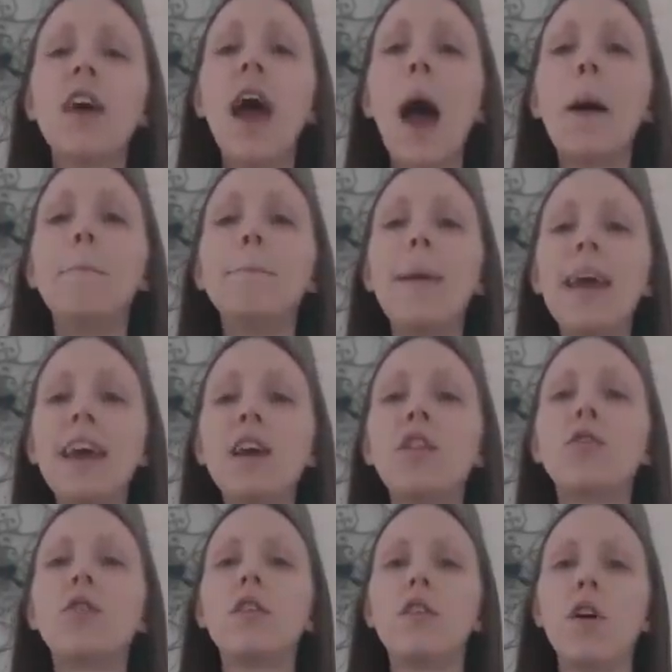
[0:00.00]
and make the
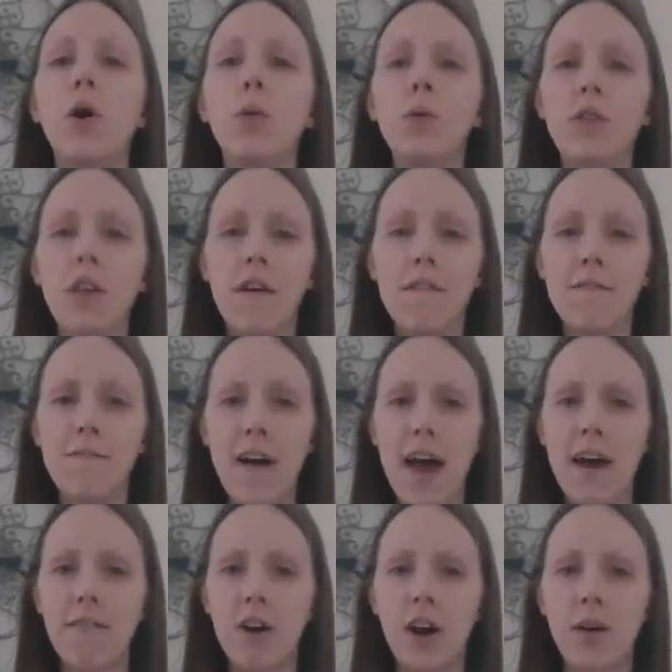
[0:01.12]
results
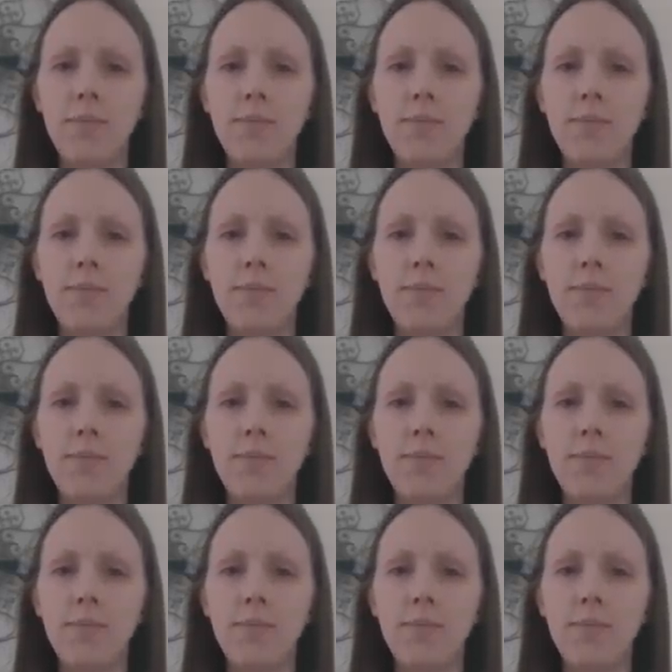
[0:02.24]
fairer.